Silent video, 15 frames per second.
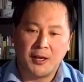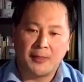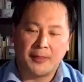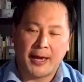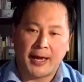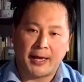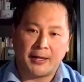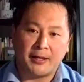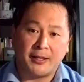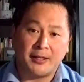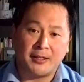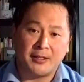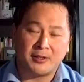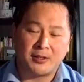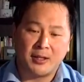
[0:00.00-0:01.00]
that
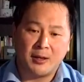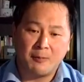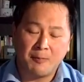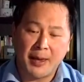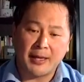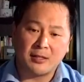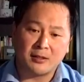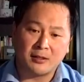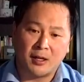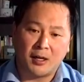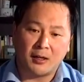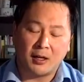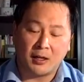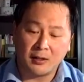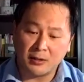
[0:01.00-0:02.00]
is based
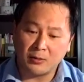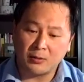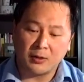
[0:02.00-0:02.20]
on